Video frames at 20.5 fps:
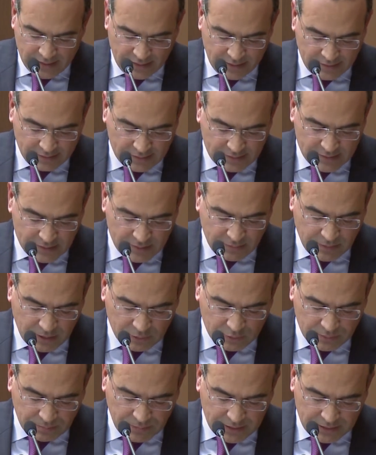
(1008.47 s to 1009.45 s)
It is
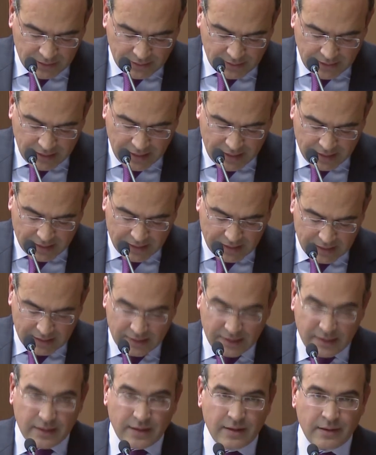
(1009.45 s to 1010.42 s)
about building
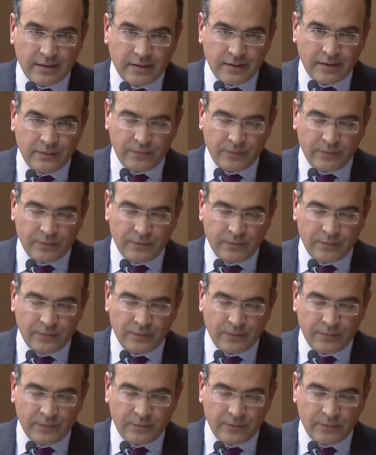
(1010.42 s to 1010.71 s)
healthcare